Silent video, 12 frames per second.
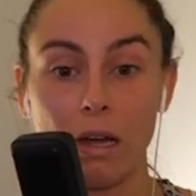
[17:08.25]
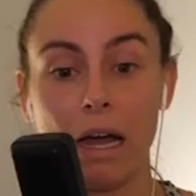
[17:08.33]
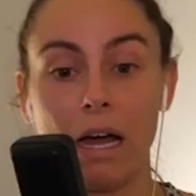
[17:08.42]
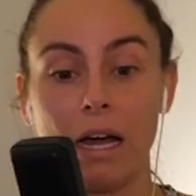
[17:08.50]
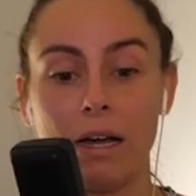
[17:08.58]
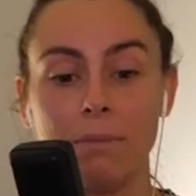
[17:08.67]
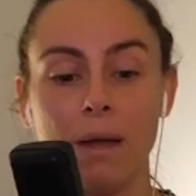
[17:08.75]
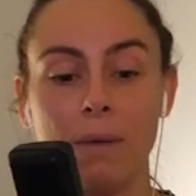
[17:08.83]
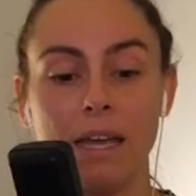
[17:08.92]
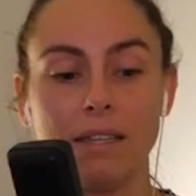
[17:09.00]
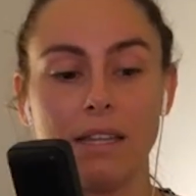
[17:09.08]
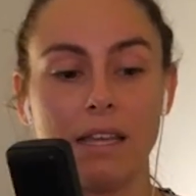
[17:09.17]
Um,
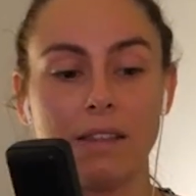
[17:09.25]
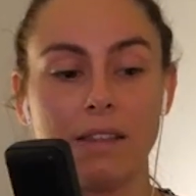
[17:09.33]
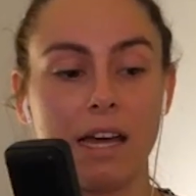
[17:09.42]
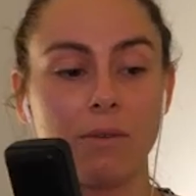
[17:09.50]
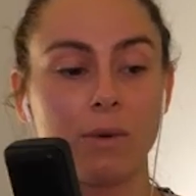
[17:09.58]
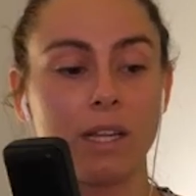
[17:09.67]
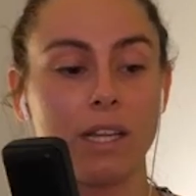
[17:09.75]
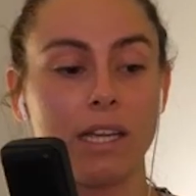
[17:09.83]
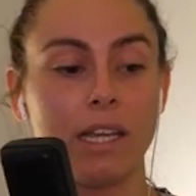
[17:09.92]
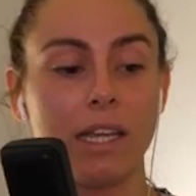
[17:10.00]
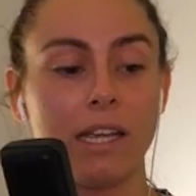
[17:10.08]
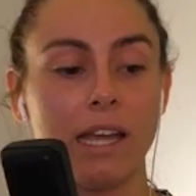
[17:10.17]
and, and that
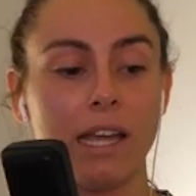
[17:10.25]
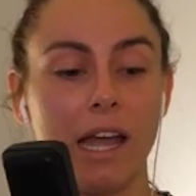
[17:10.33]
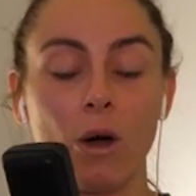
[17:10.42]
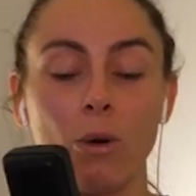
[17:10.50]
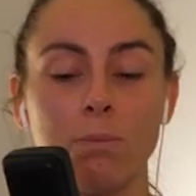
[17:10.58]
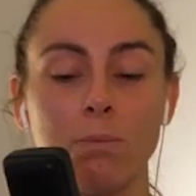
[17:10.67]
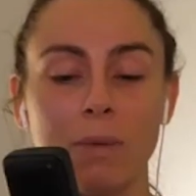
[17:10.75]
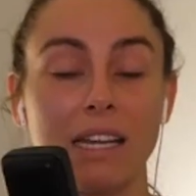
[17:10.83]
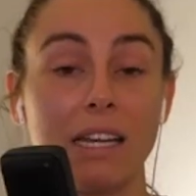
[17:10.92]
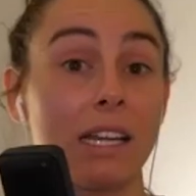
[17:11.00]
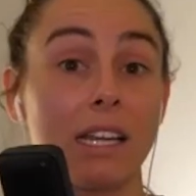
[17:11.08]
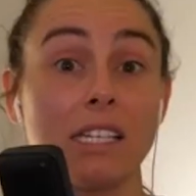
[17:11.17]
really helped me,
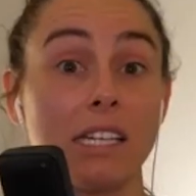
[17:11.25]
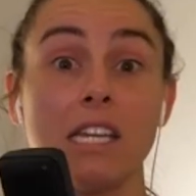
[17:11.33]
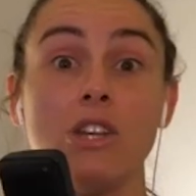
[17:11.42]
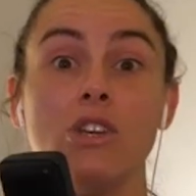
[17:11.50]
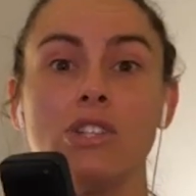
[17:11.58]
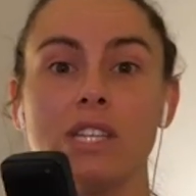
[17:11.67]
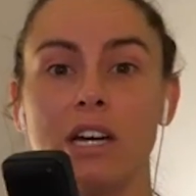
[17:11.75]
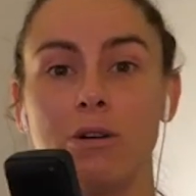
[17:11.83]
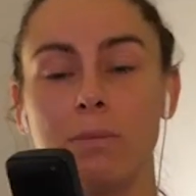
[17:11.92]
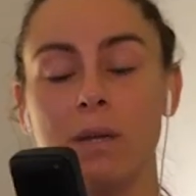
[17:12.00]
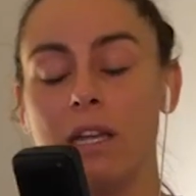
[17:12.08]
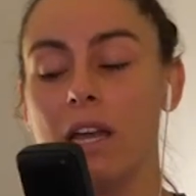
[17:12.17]
and it continues to
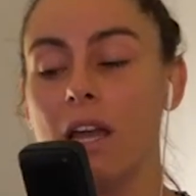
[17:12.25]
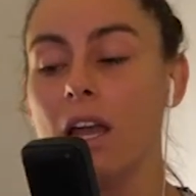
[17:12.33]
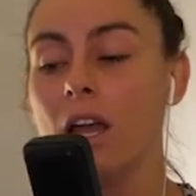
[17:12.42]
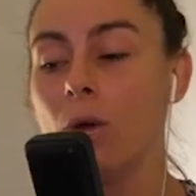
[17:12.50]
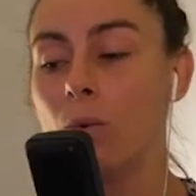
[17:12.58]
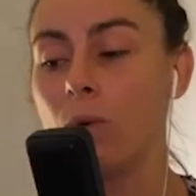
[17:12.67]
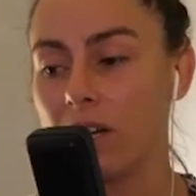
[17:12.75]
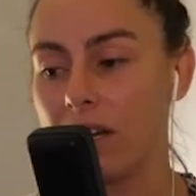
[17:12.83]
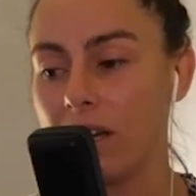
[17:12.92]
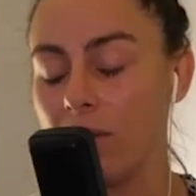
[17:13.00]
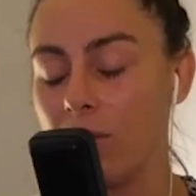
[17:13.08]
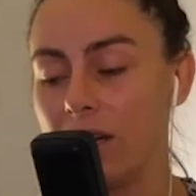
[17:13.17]
help me when
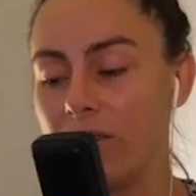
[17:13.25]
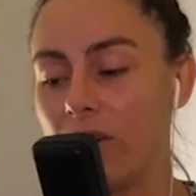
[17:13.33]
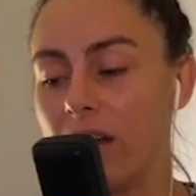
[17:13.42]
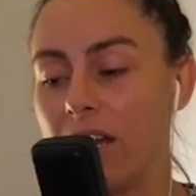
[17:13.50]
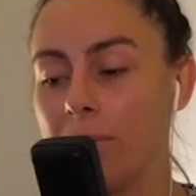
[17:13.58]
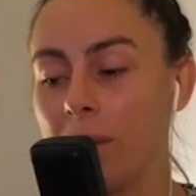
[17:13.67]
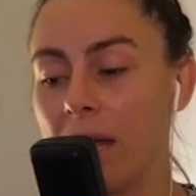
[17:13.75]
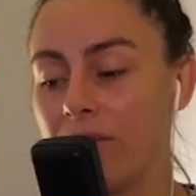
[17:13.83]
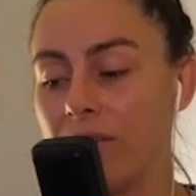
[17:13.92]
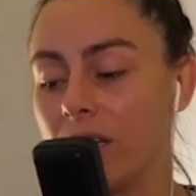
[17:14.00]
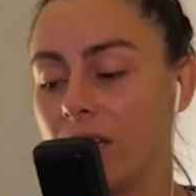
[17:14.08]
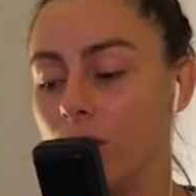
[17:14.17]
I, whenever I am
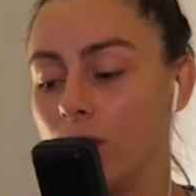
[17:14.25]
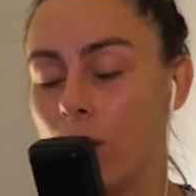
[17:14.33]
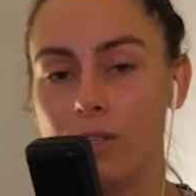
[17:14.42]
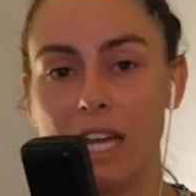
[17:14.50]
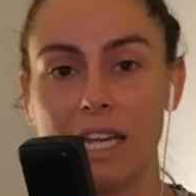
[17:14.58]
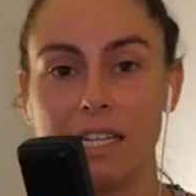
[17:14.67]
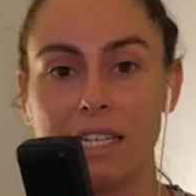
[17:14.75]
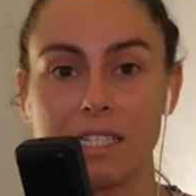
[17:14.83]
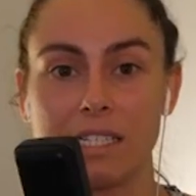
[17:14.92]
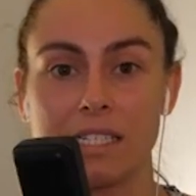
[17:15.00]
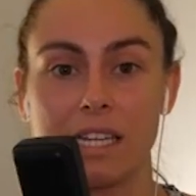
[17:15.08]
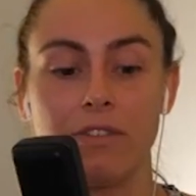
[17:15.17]
having low days
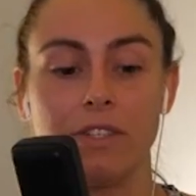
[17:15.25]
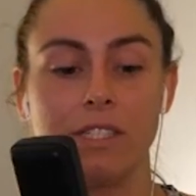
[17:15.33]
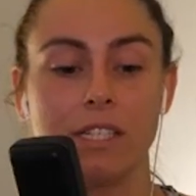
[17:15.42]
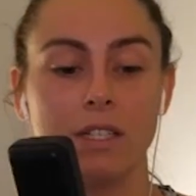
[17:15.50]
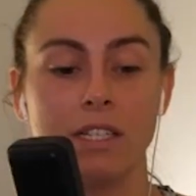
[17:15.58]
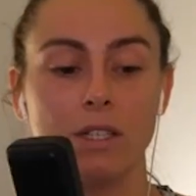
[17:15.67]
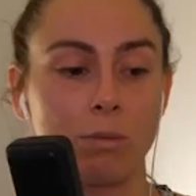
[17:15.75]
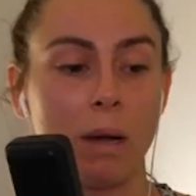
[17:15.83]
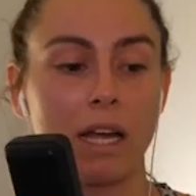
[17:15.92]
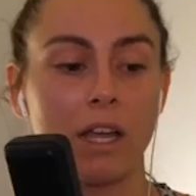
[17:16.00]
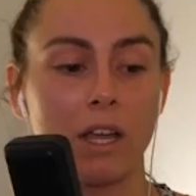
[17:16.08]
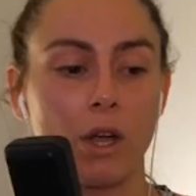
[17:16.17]
and stuff, is to look
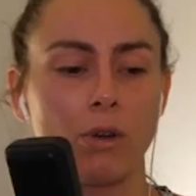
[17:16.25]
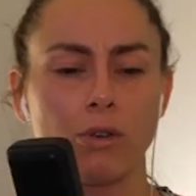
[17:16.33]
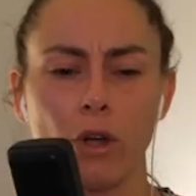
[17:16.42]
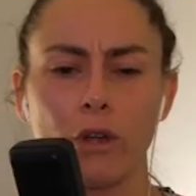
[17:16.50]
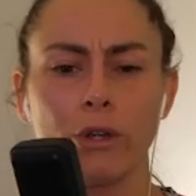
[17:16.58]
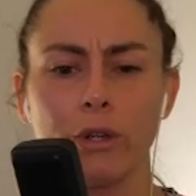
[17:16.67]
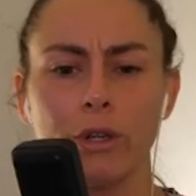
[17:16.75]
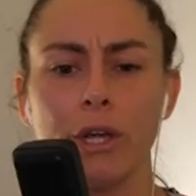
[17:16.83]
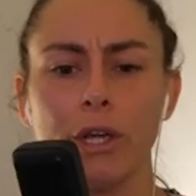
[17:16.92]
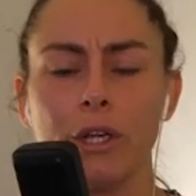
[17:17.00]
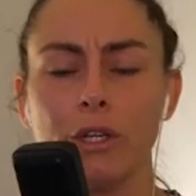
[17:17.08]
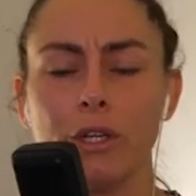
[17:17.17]
back and go, no,
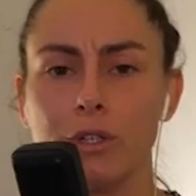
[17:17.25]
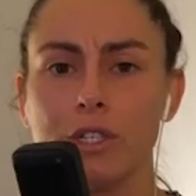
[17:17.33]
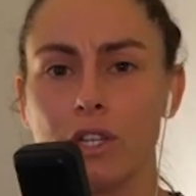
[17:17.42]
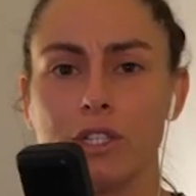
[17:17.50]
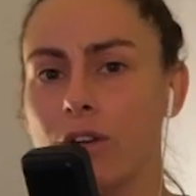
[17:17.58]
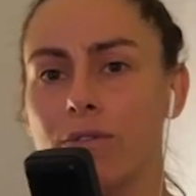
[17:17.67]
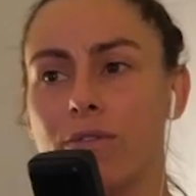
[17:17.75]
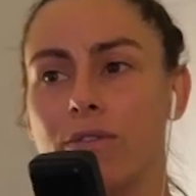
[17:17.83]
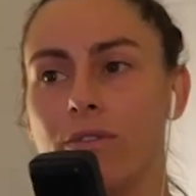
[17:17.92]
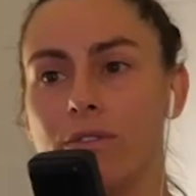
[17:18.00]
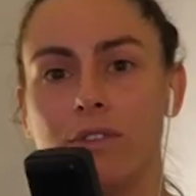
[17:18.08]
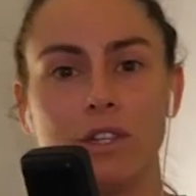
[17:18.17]
you deserve,
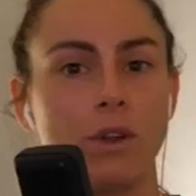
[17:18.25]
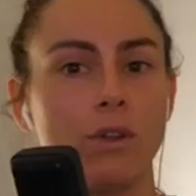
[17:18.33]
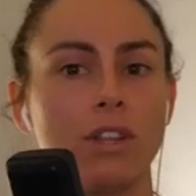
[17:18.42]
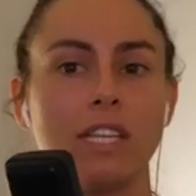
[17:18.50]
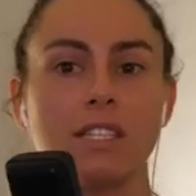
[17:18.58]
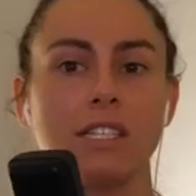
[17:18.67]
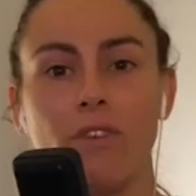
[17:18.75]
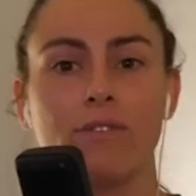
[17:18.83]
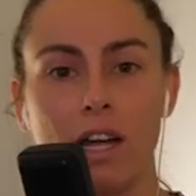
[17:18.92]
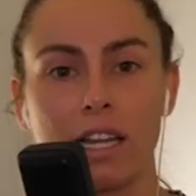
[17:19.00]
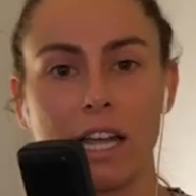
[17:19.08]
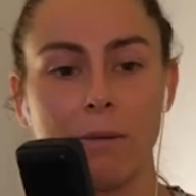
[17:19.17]
you know, this
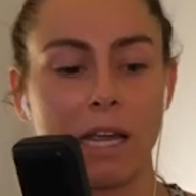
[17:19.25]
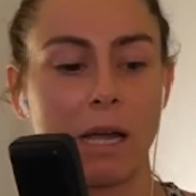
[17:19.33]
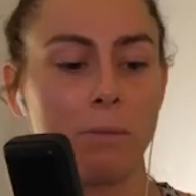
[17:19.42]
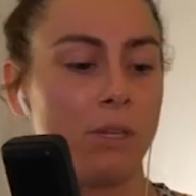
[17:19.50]
fight coming up.